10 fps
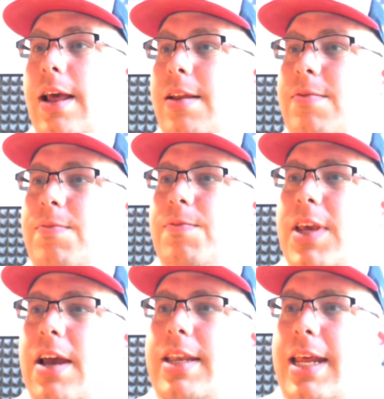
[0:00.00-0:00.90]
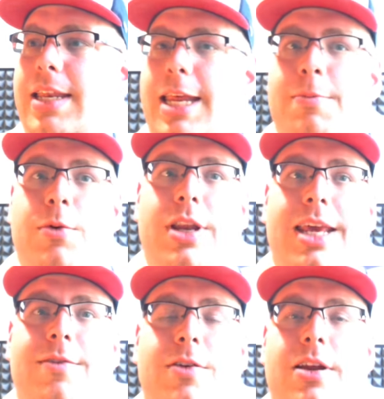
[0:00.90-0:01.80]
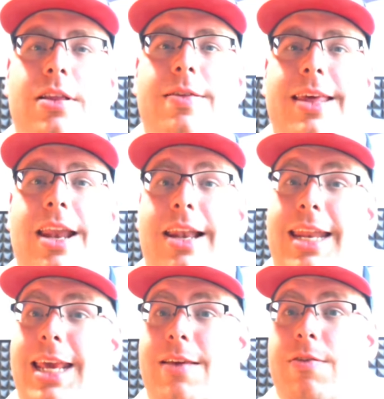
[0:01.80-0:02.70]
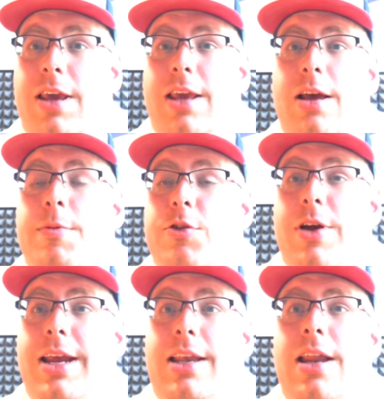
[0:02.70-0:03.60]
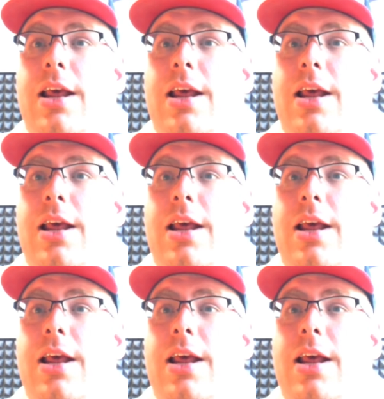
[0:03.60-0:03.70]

And the idea Tim would even consider leaving on a train